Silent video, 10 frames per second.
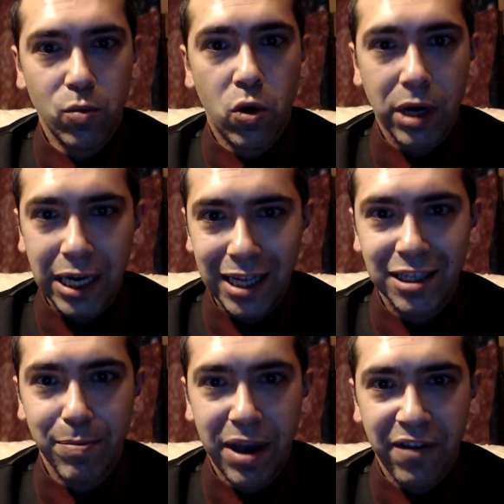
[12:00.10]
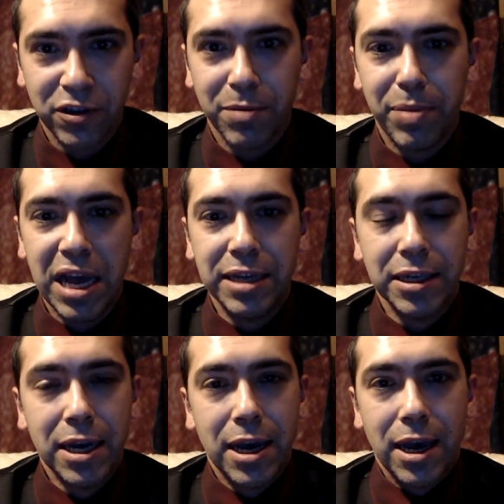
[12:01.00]
work. He needs to pay for supplies.
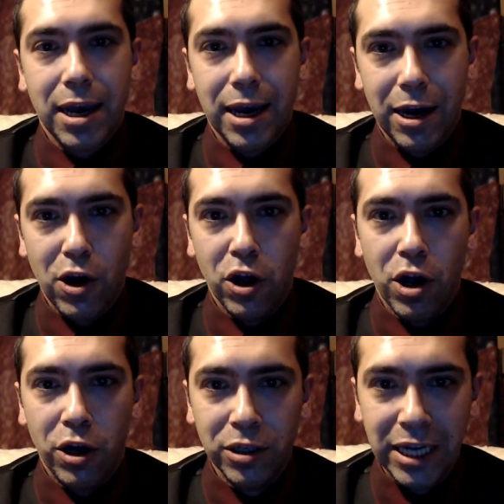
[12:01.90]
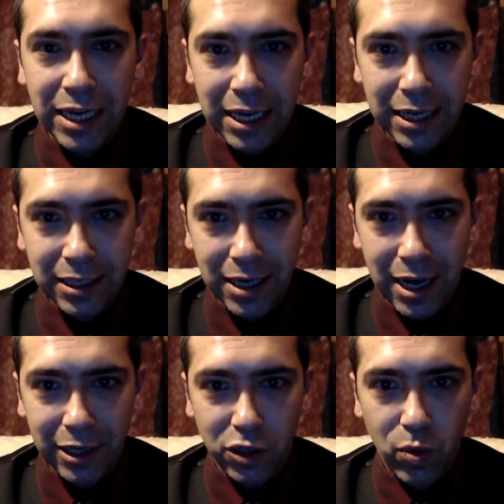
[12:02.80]
I'll link his
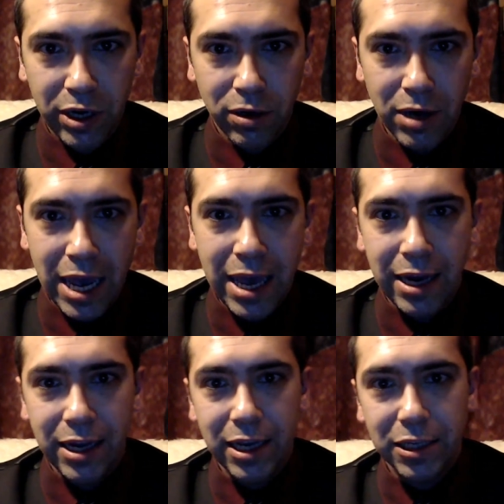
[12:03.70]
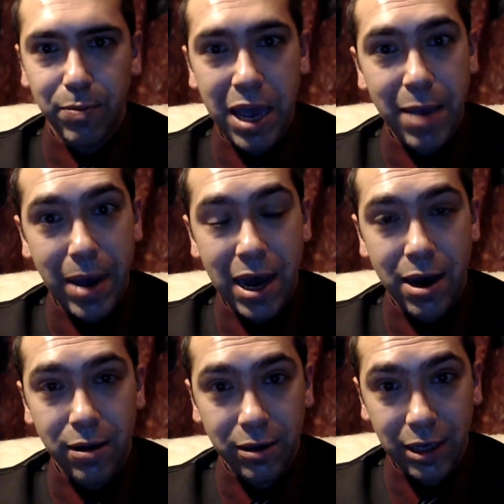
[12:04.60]
Twitter and his
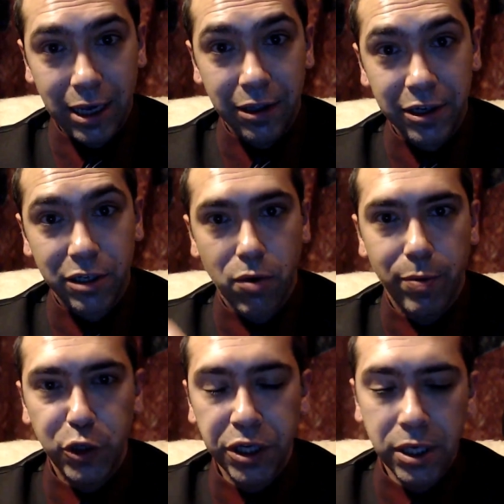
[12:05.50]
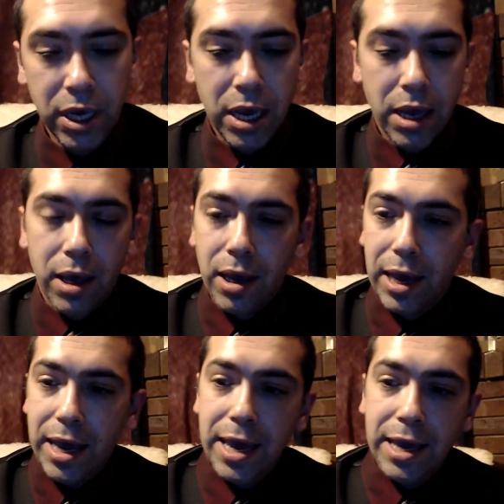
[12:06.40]
PayPal in the description.
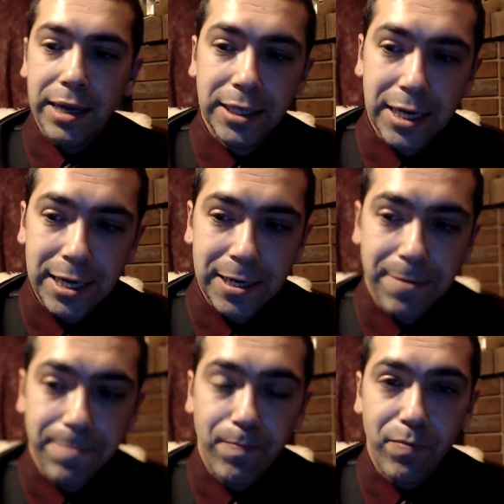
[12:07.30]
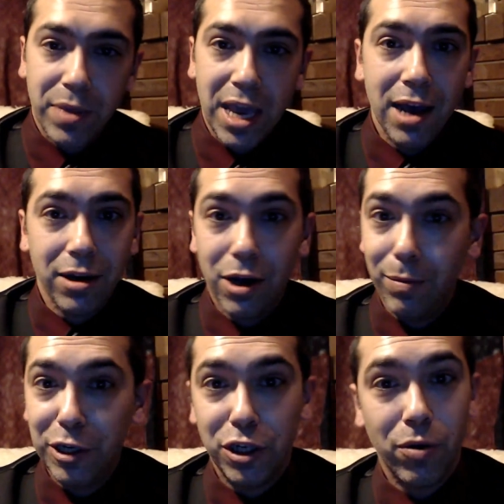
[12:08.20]
And yeah, I'll be
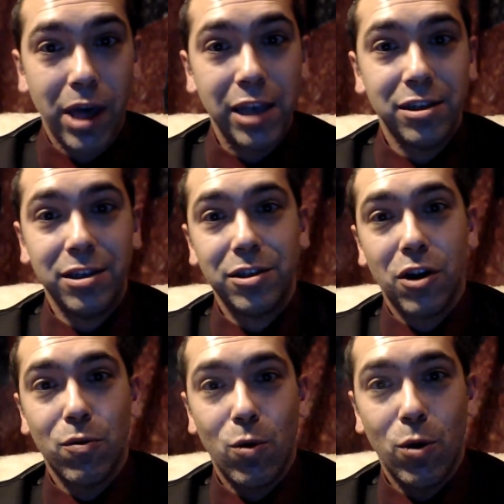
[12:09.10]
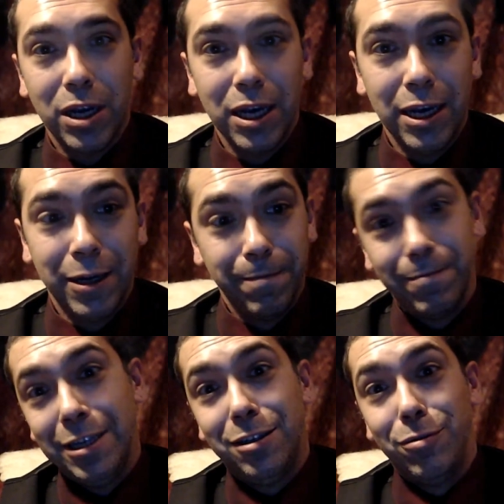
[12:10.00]
showcasing his artwork
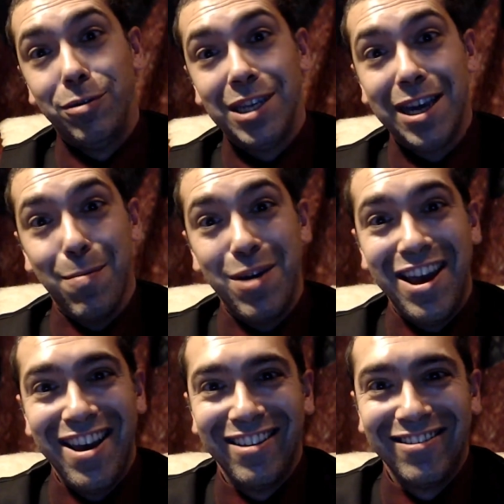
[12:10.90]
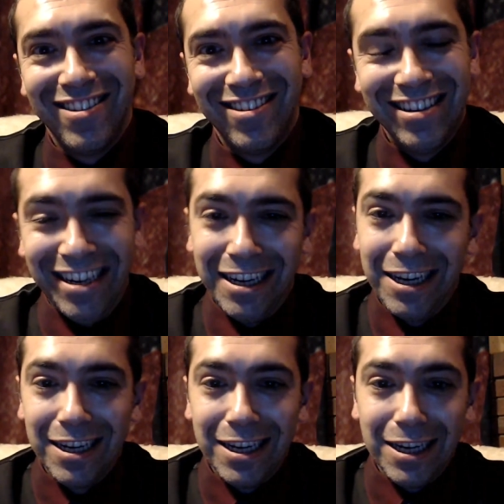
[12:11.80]
as soon as I get my hands on it.
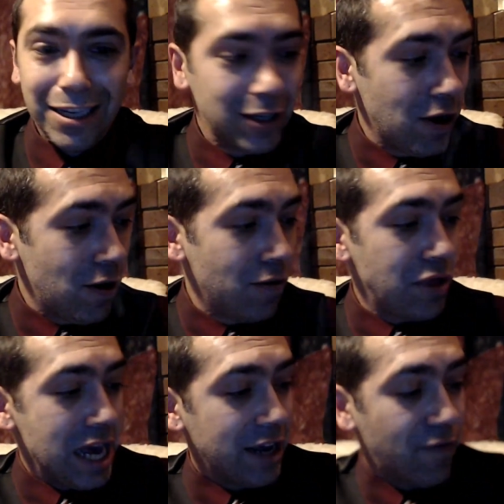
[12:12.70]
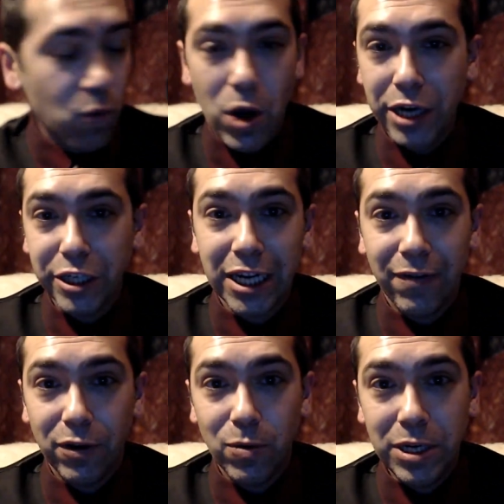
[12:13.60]
So thank you for watching,
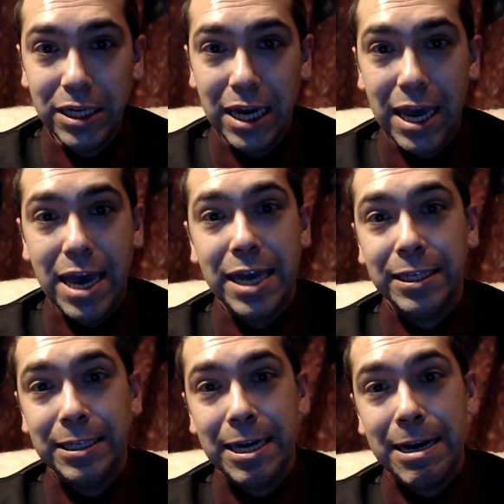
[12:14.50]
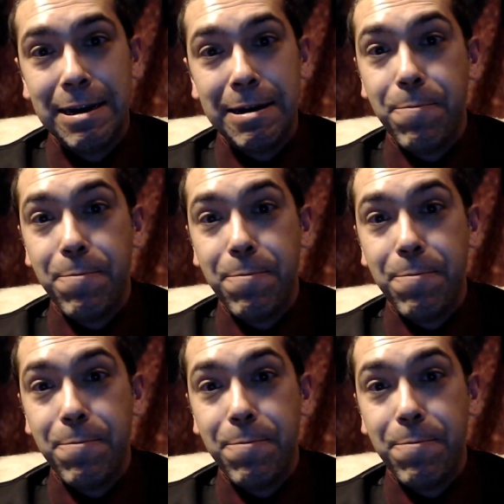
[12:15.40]
everyone, and tie